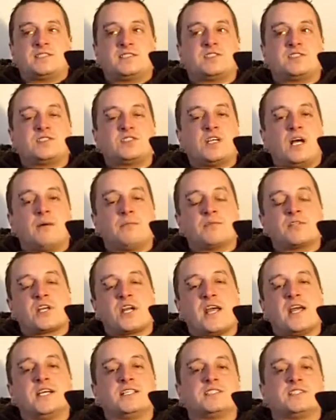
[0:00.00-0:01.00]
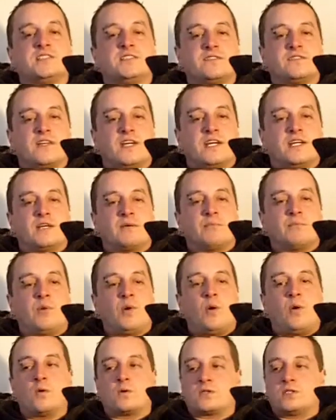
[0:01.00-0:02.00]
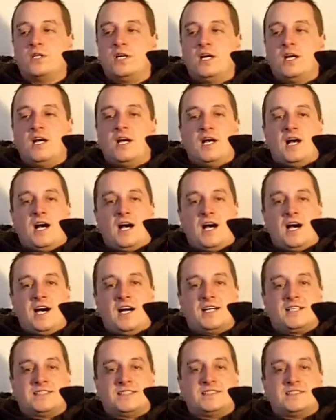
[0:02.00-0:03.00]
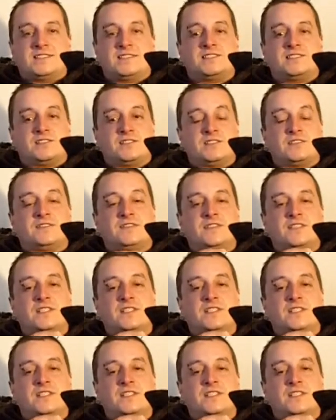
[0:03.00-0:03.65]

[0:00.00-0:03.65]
some chance of getting bogged. Hard is sort of,